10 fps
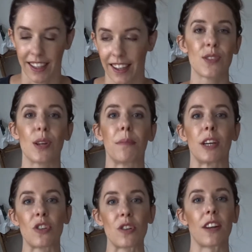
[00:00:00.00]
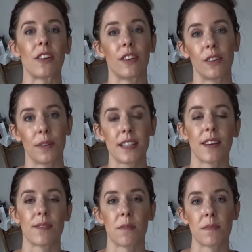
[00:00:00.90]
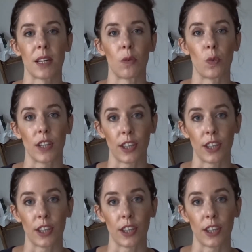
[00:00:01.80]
So make sure that you always have something with